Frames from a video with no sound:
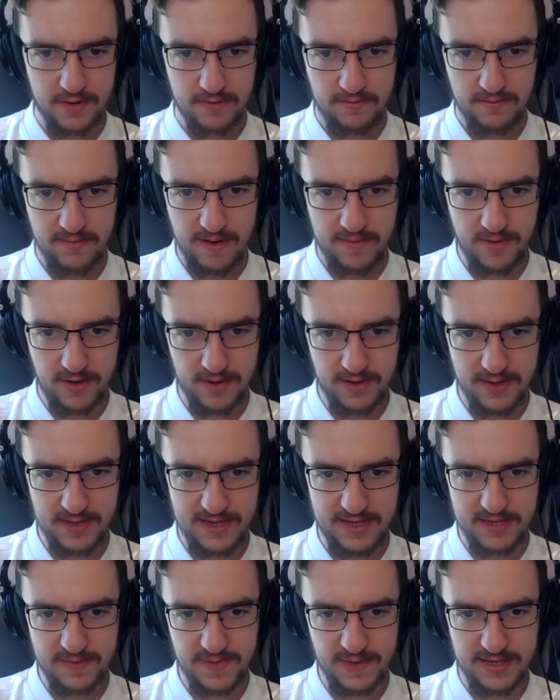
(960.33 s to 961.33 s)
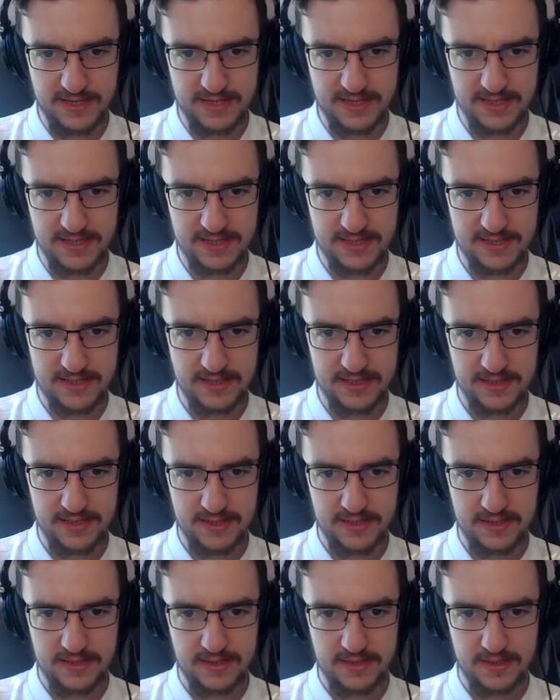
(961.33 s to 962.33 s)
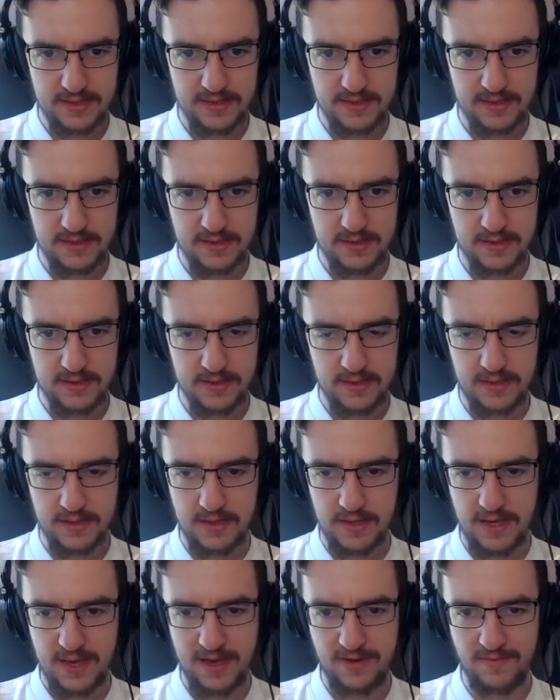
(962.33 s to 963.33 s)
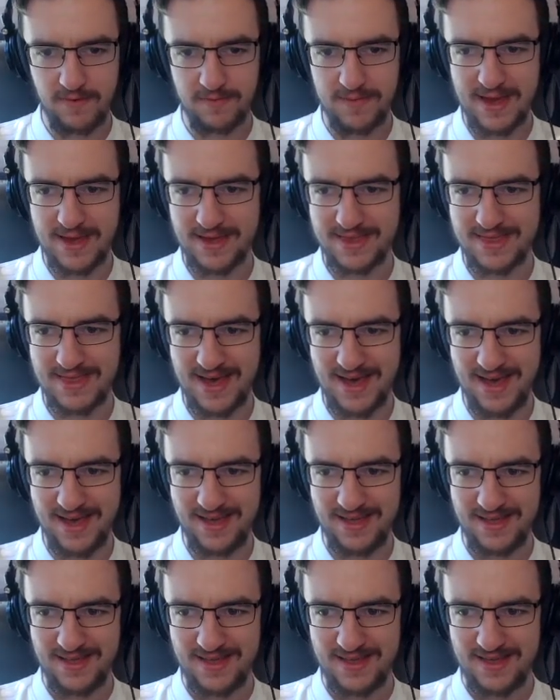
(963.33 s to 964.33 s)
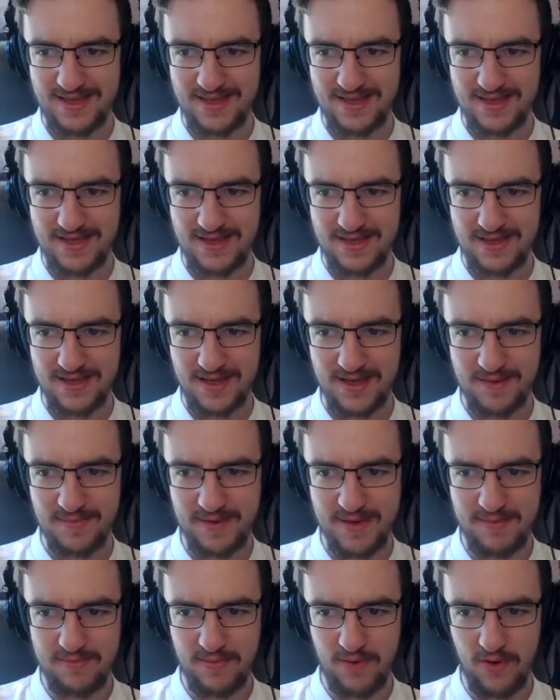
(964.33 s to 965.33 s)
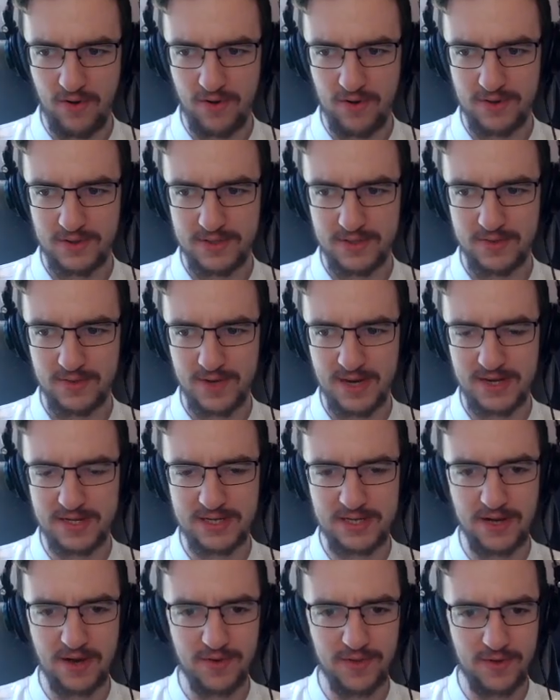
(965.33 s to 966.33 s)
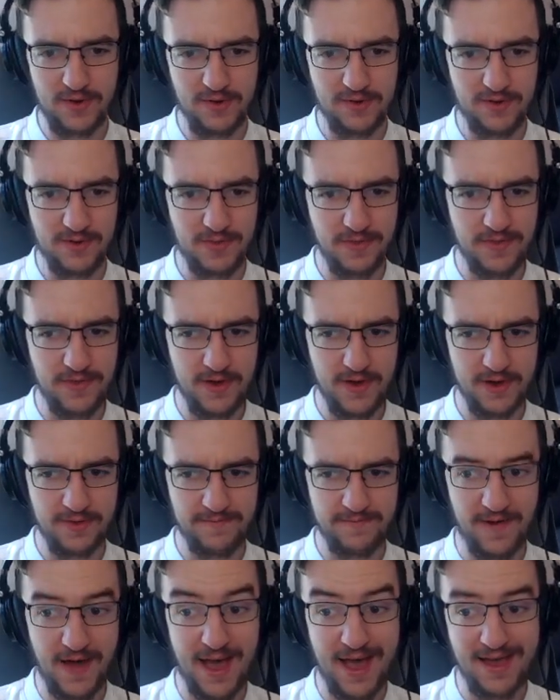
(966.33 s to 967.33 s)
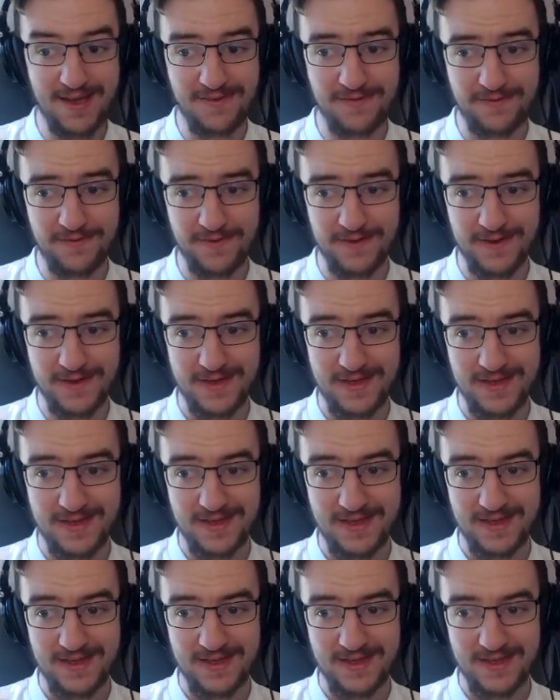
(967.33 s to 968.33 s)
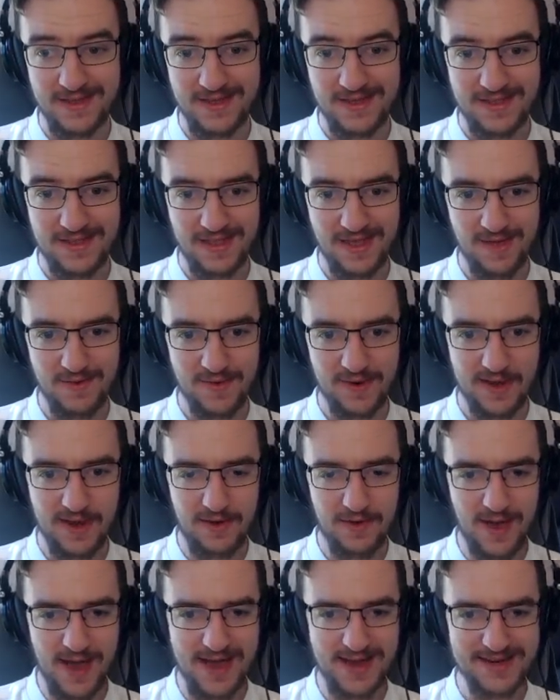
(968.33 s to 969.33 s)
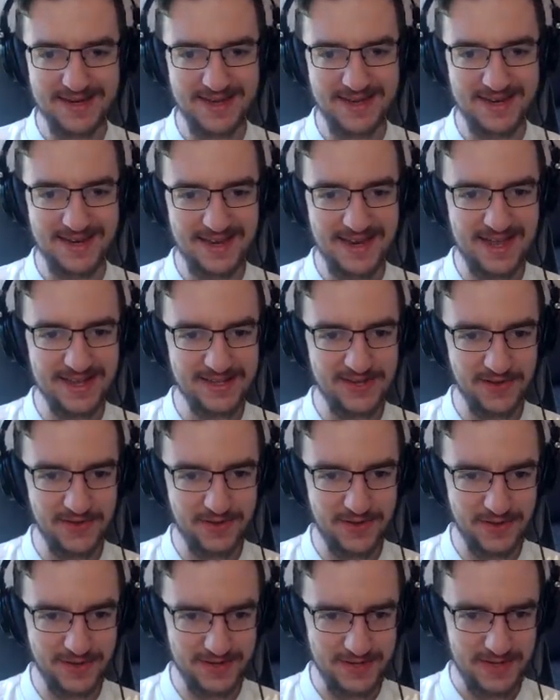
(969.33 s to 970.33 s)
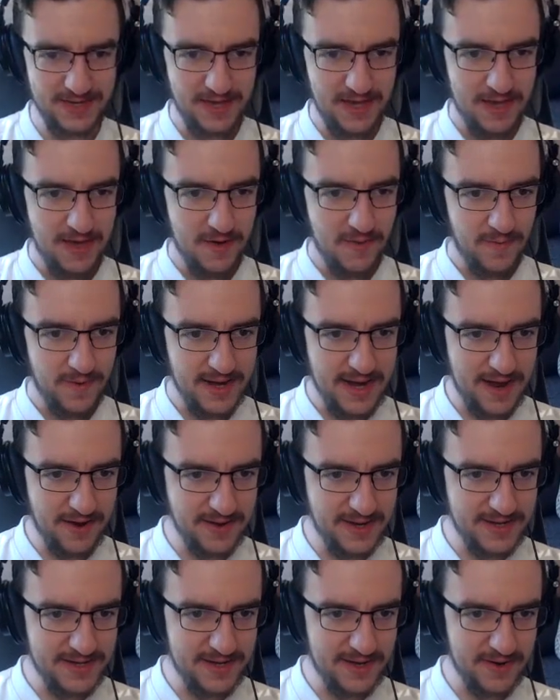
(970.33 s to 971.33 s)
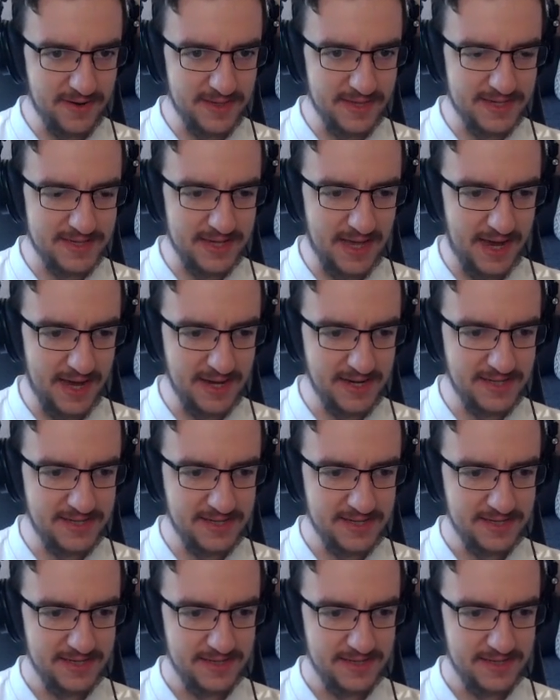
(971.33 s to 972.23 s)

grab all of these pieces and we'll make that a bit more. So we'll actually go with 135. There we go. Excellent. And that's all good. We now need to go to the side